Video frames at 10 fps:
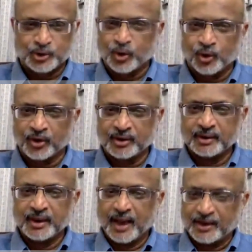door
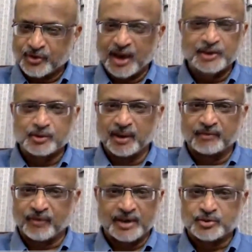and trying to
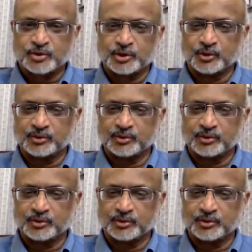make friends with you.